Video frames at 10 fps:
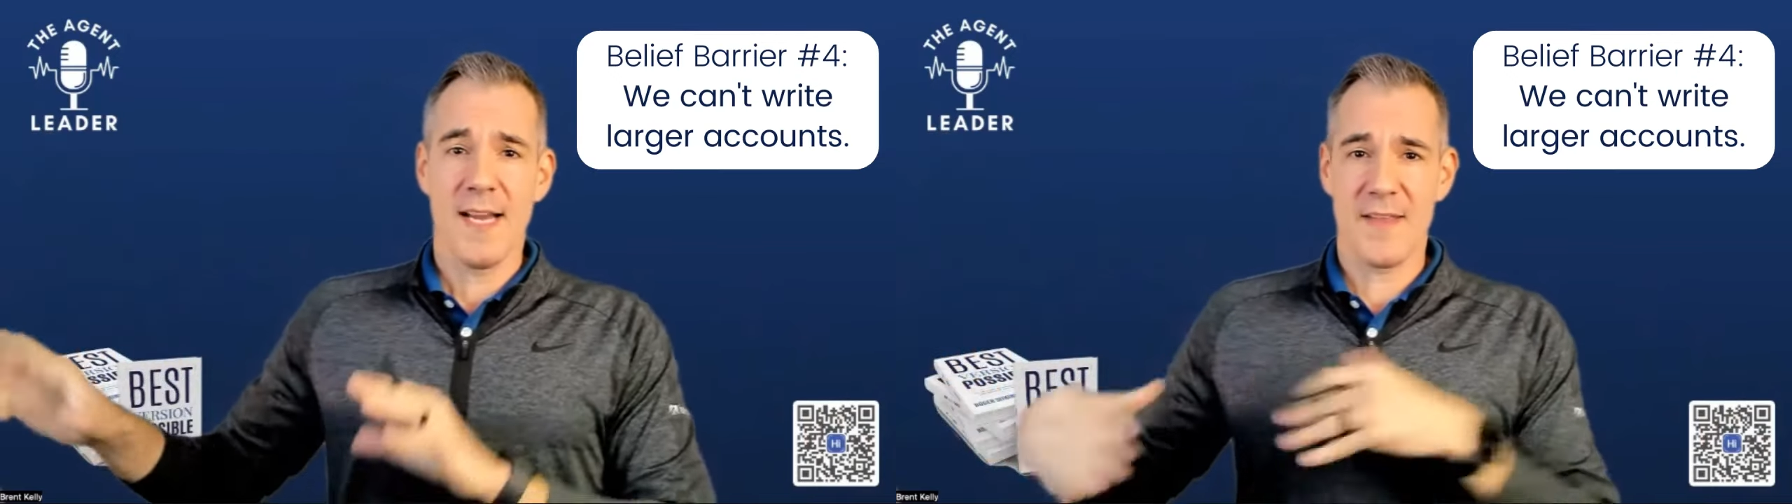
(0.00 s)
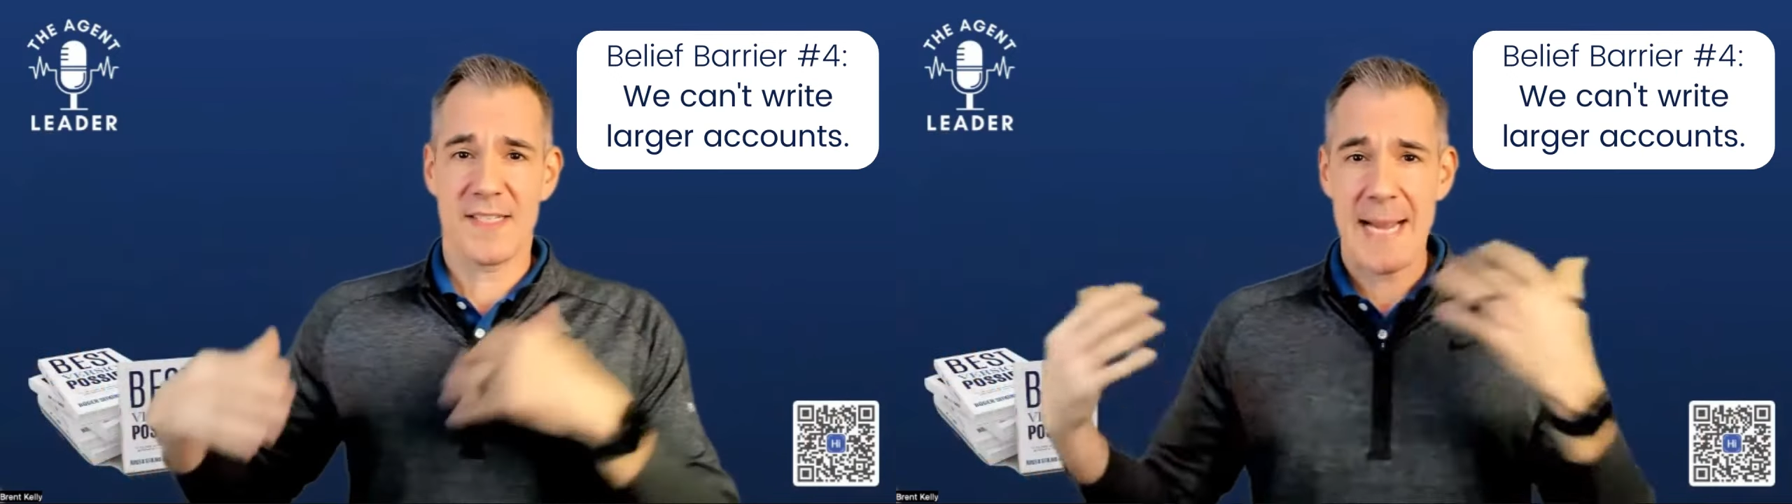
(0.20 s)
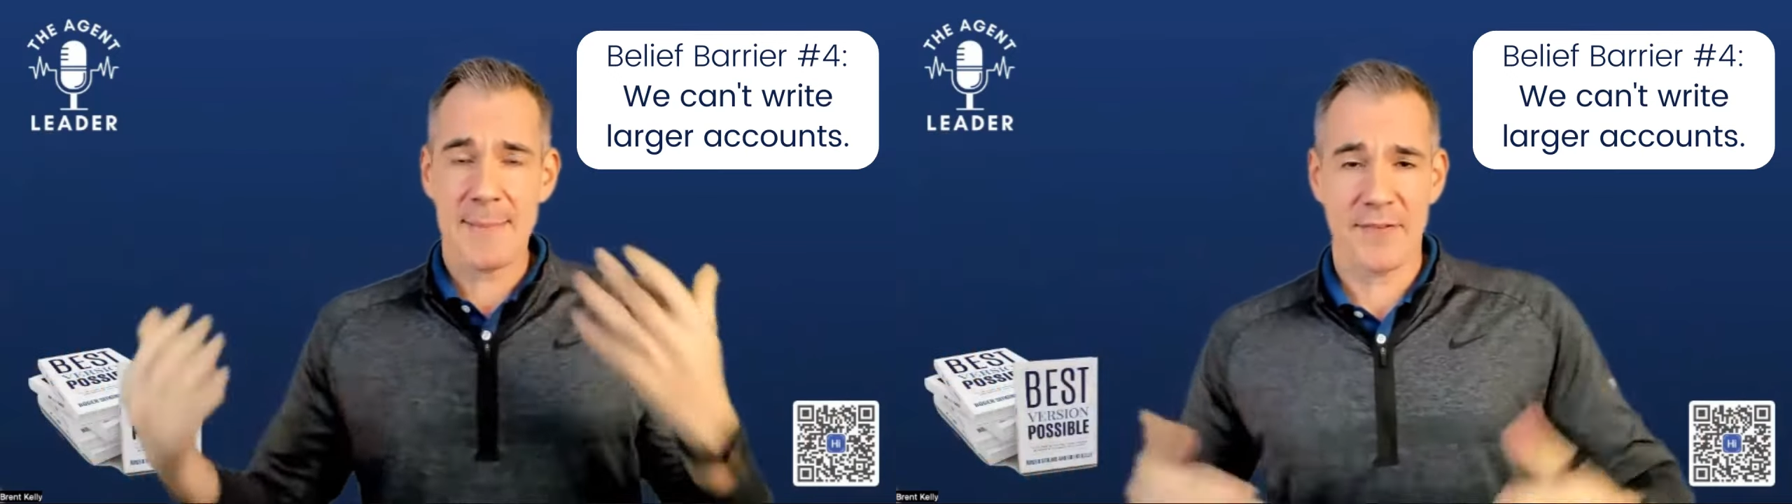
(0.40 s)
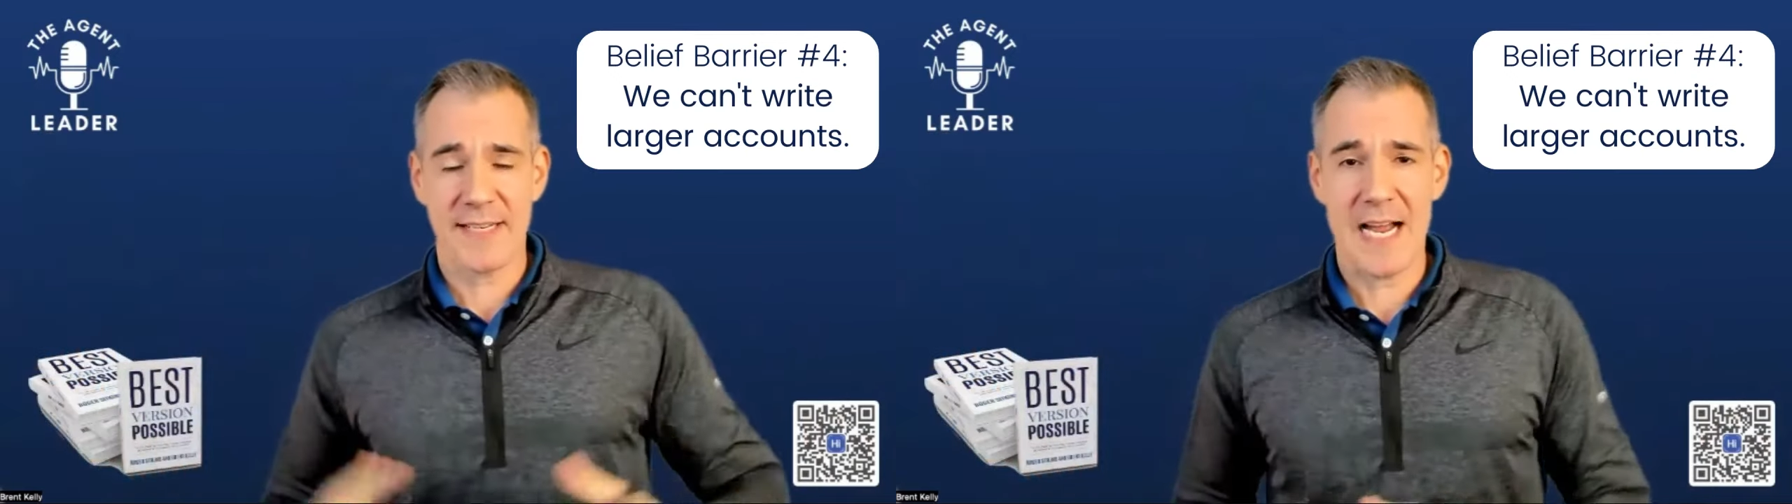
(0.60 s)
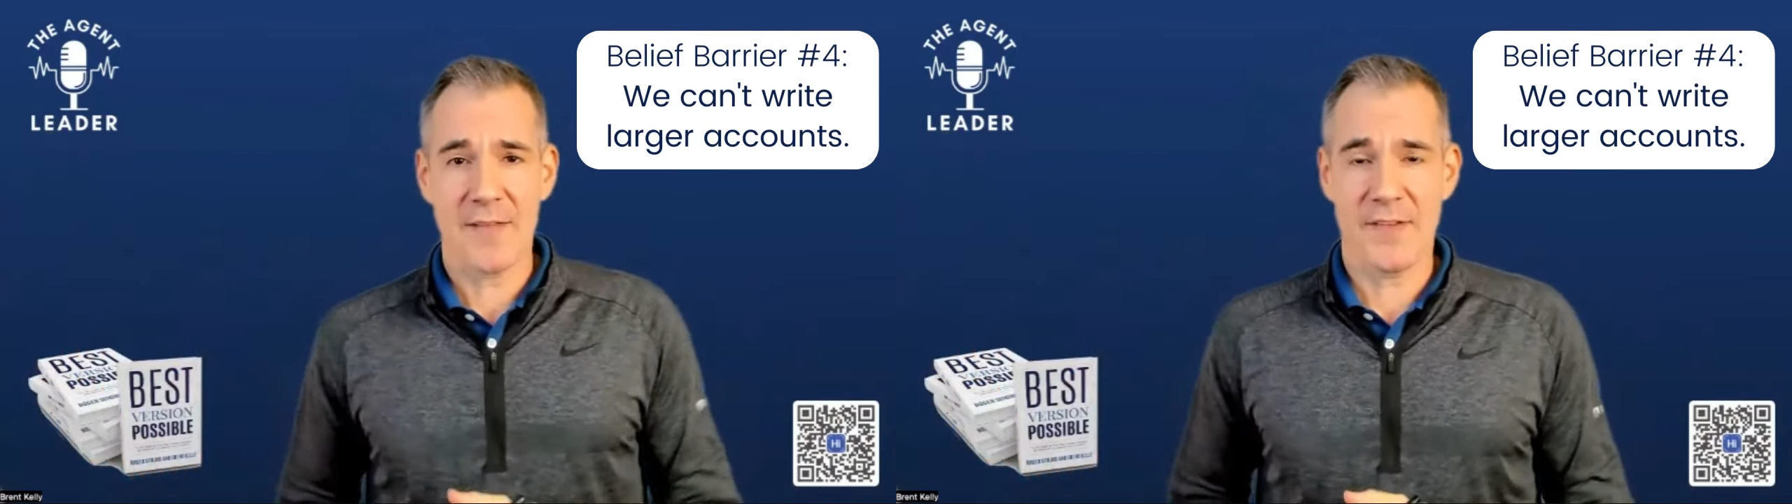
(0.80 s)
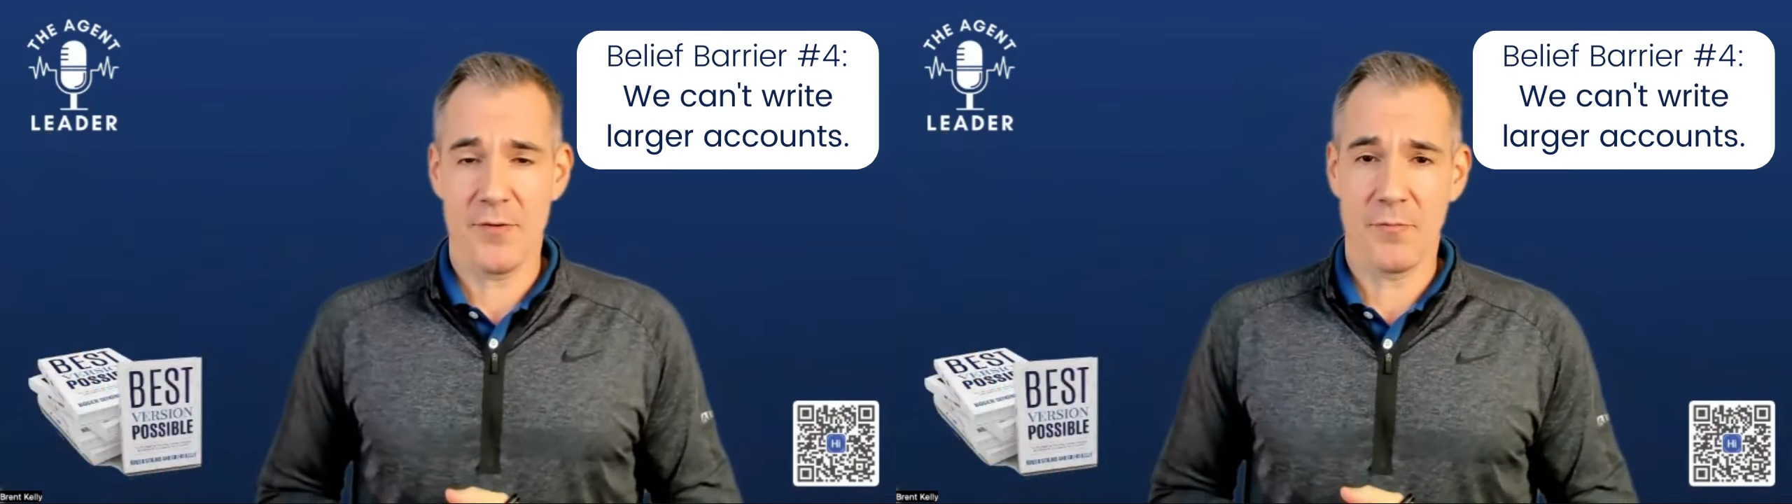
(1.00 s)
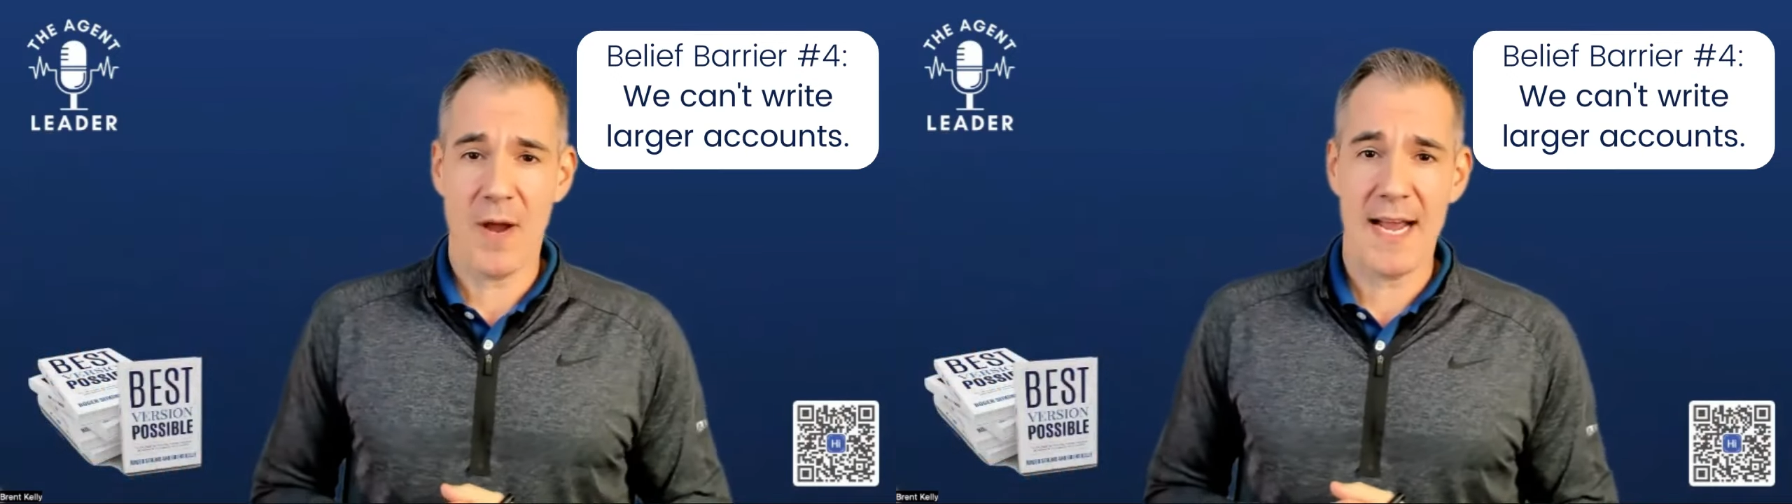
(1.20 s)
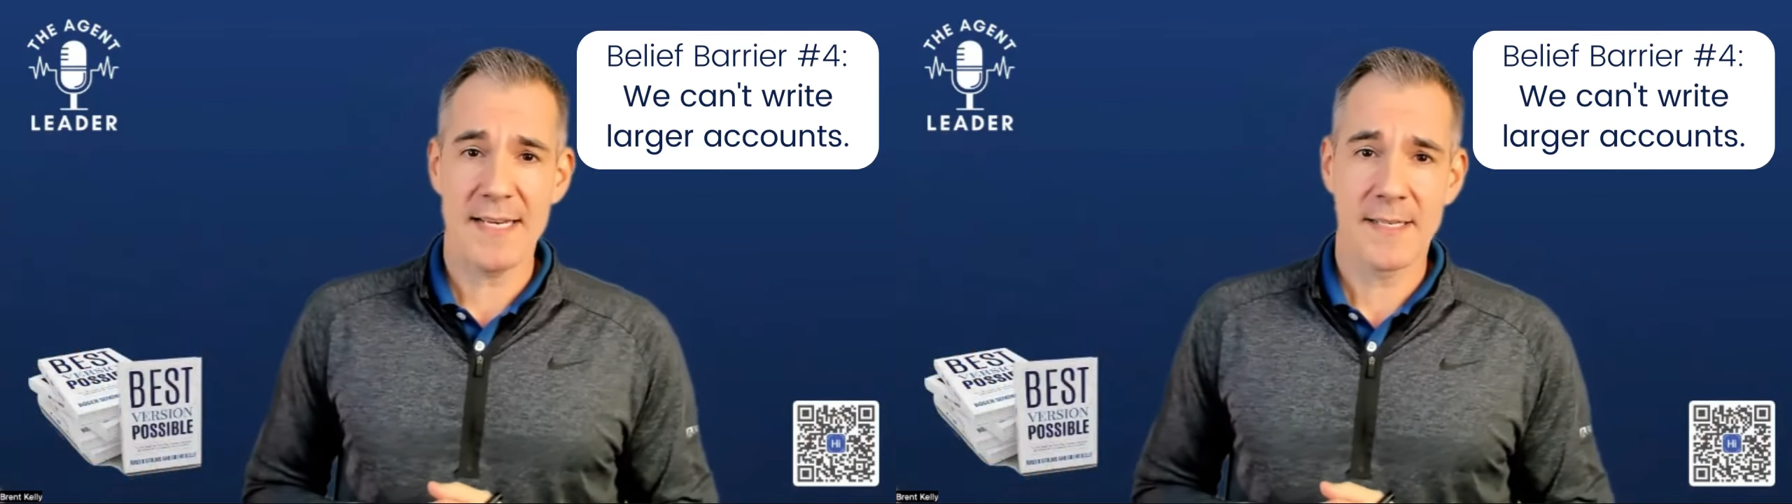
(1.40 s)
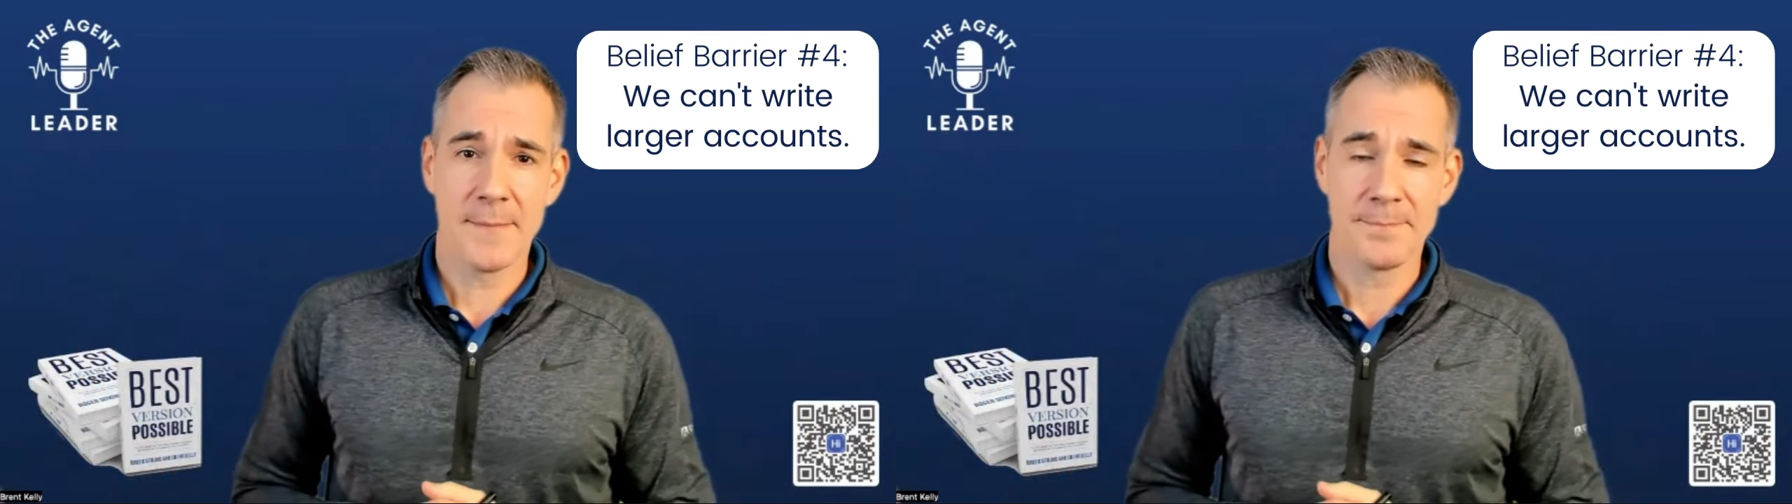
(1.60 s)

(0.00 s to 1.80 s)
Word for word: in the type of account that you write,